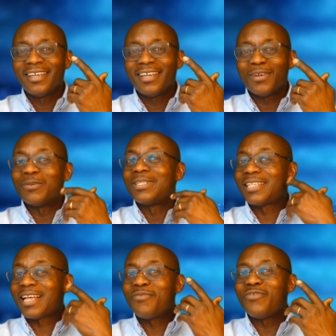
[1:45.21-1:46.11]
It will
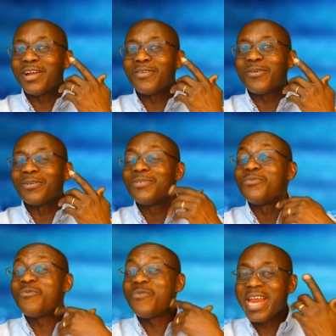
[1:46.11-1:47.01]
sound very hot,
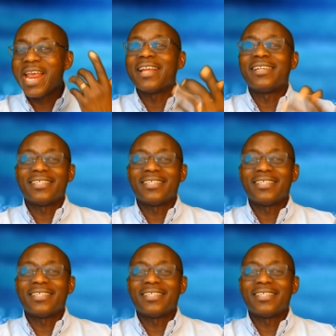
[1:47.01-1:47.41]
weird,